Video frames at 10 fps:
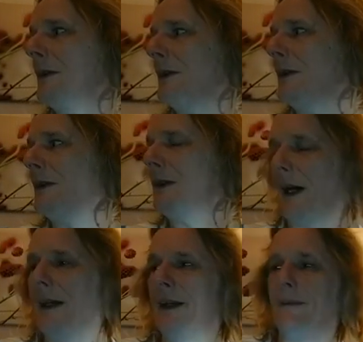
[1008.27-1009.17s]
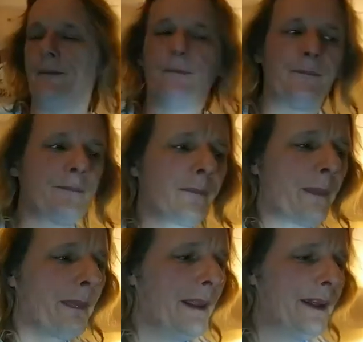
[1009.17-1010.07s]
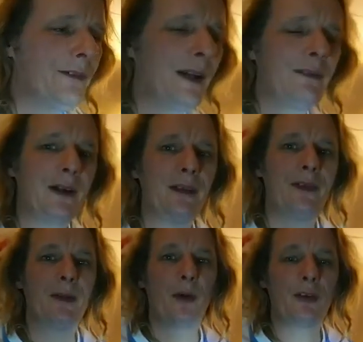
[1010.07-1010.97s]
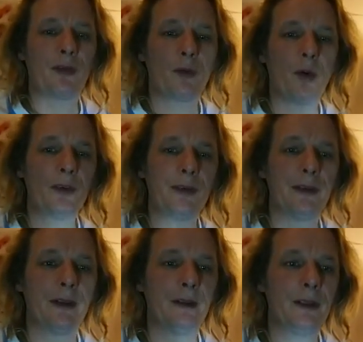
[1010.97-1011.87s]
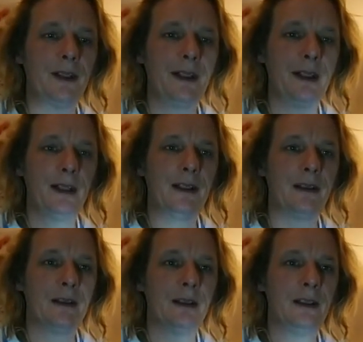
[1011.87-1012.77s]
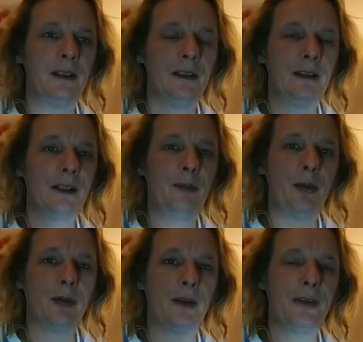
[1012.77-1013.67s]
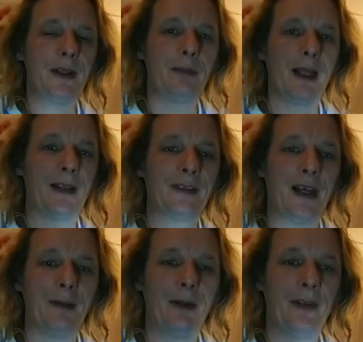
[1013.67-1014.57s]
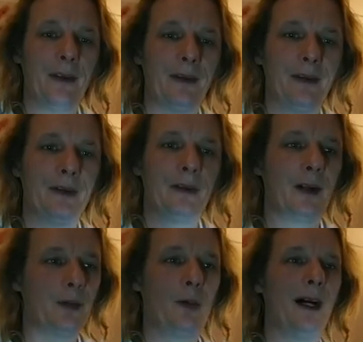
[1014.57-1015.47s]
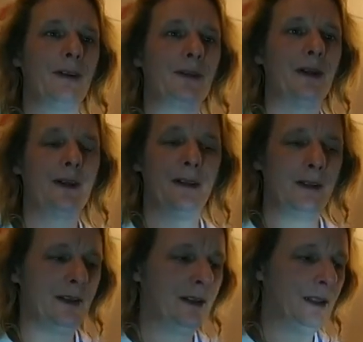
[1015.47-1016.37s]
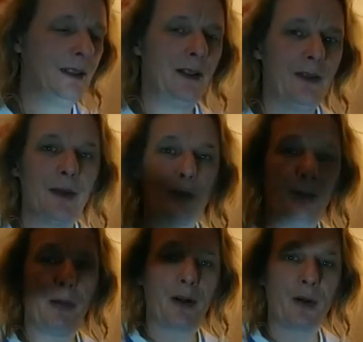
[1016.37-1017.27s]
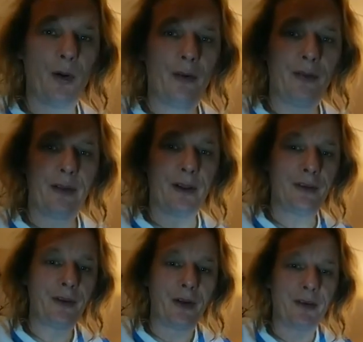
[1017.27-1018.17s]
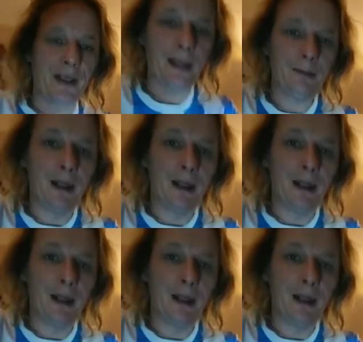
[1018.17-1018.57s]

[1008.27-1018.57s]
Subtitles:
Aye. Thanks very much for watching, and keep on listening to Black Sabbath, or whatever. So I'm going to bugger off, because the dog's knacked, man.